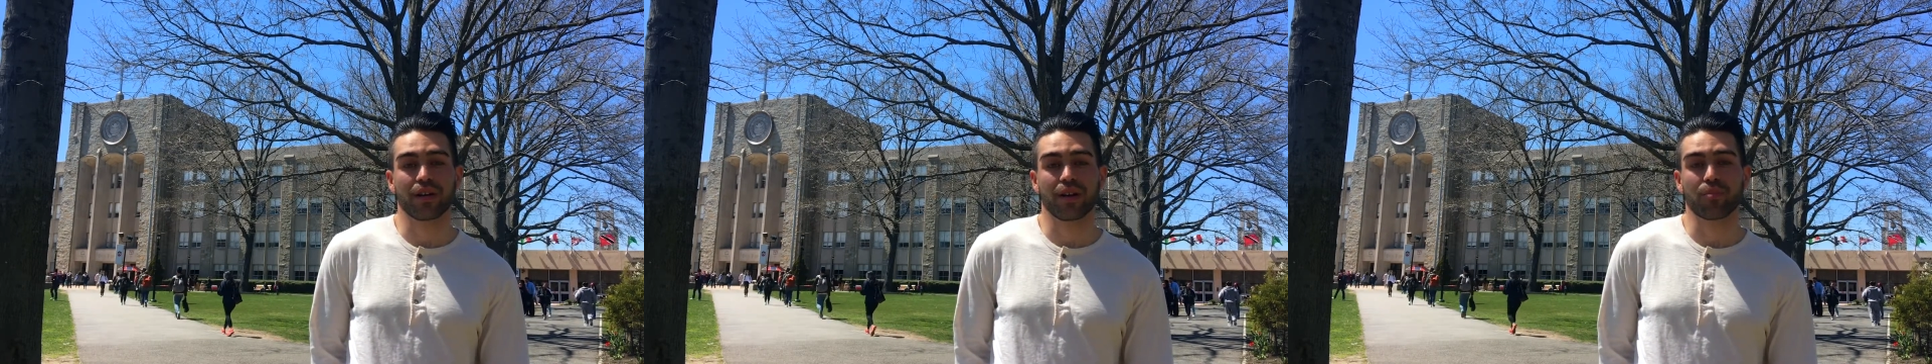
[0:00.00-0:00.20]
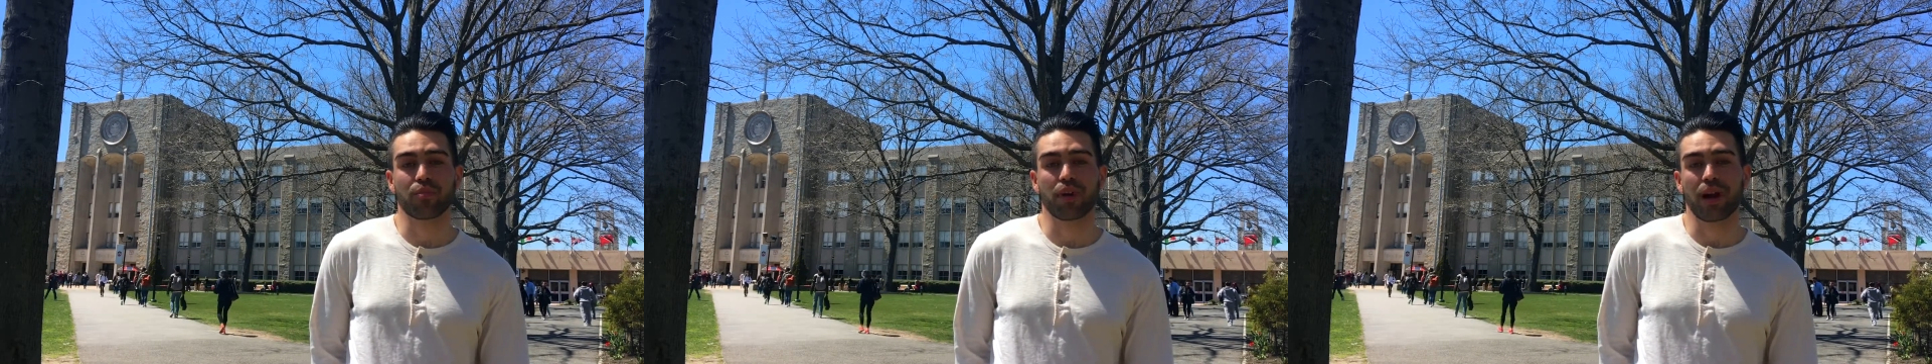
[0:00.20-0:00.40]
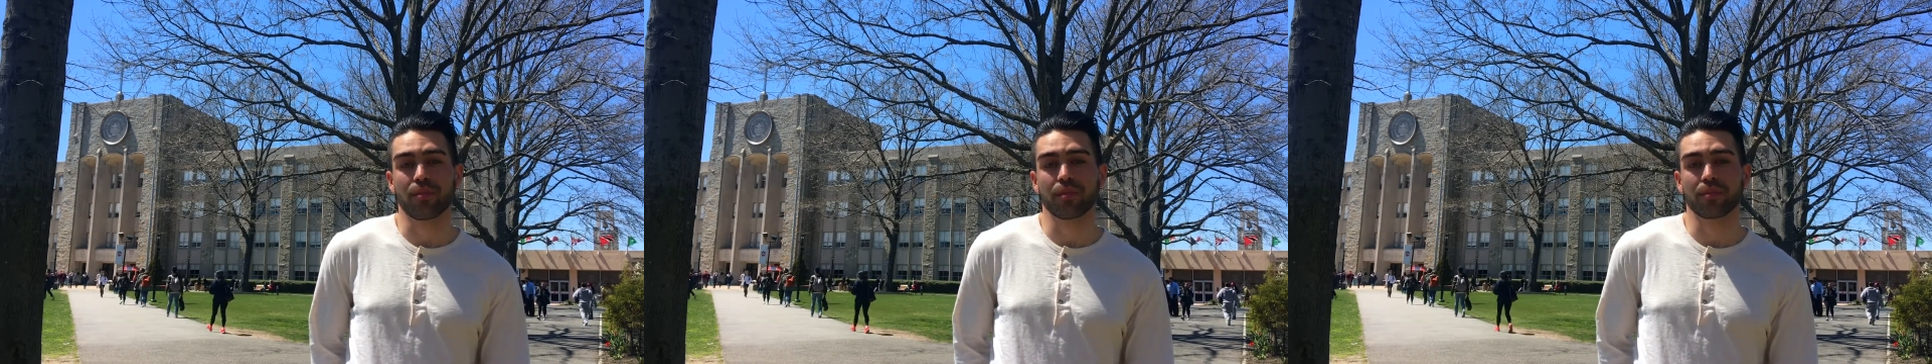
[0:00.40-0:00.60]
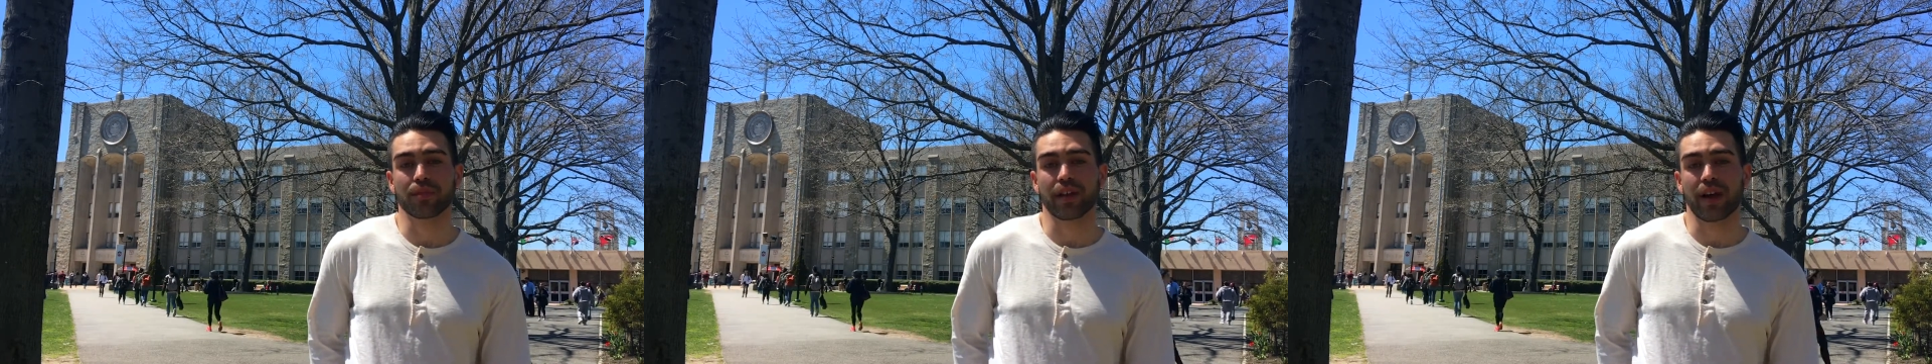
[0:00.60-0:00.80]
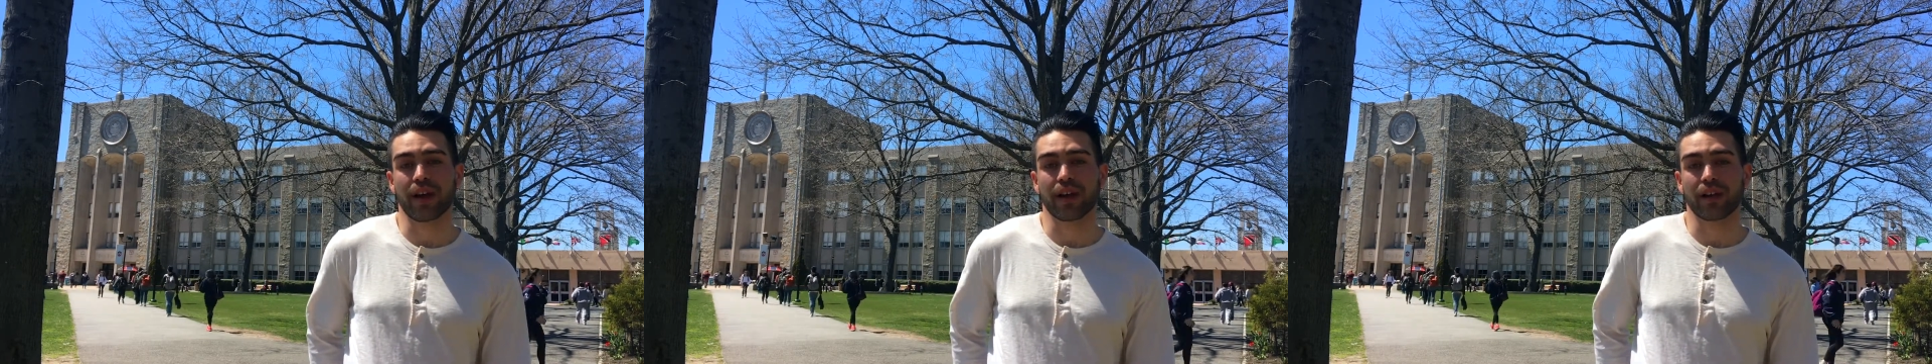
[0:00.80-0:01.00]
a problem
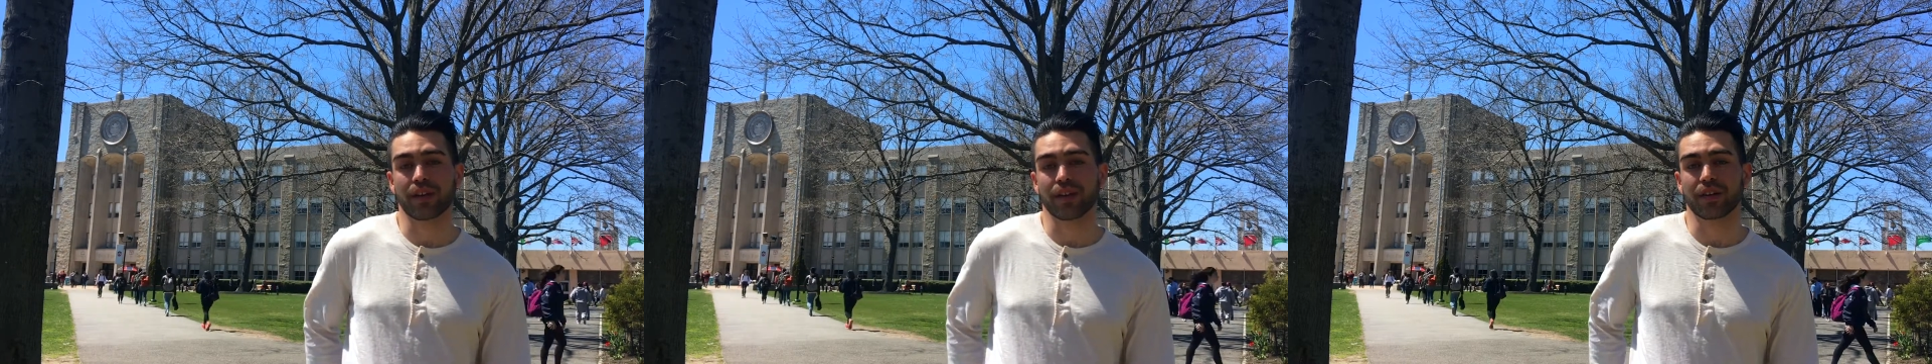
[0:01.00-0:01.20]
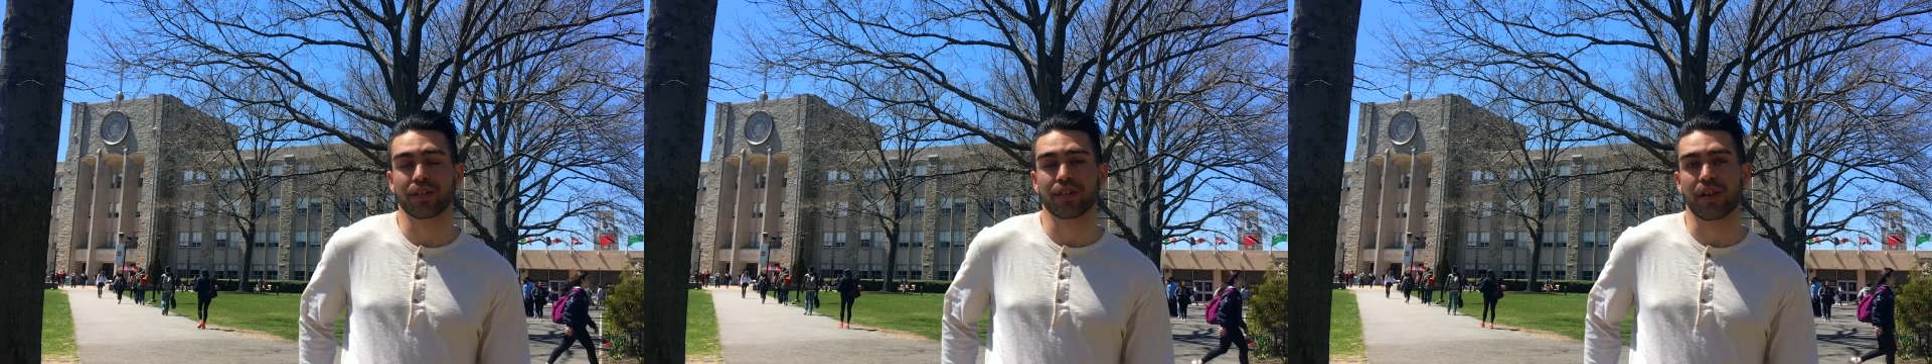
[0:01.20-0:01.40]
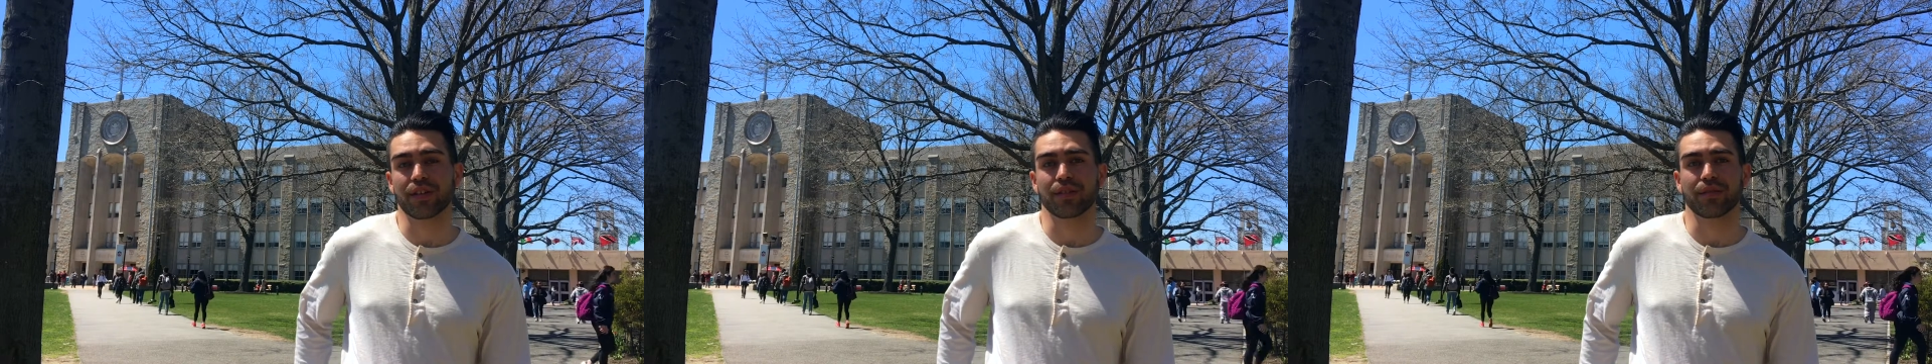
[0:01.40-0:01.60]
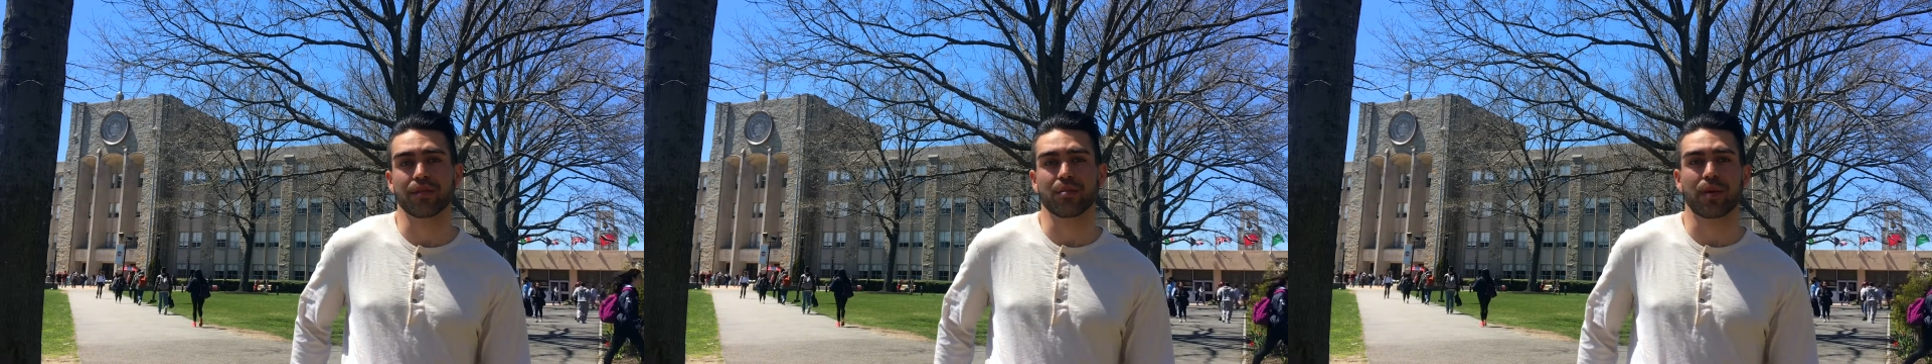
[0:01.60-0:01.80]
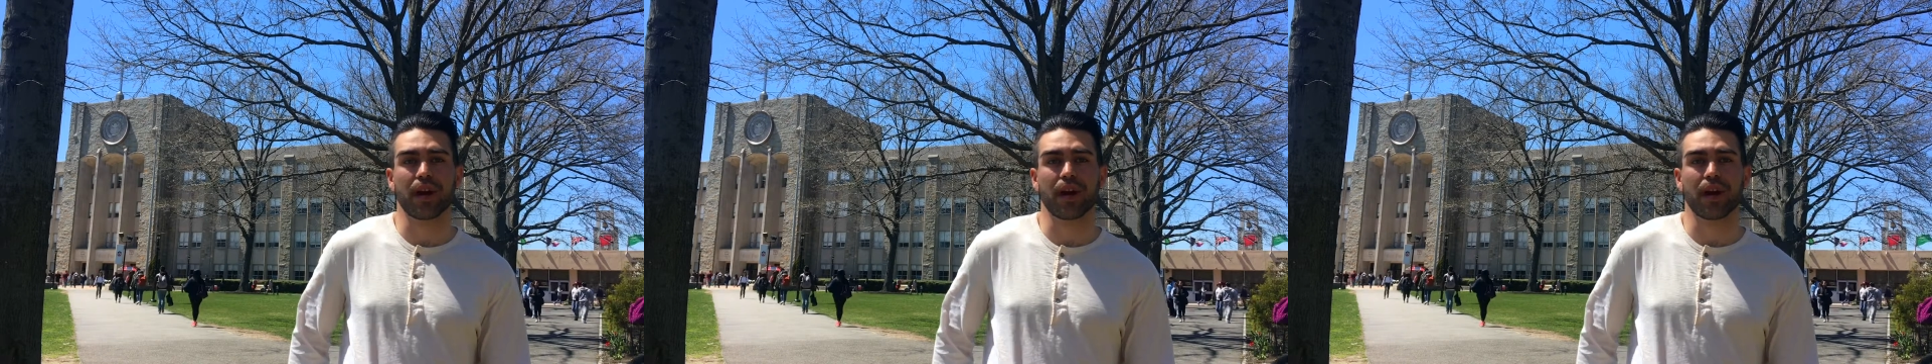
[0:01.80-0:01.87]
that extends even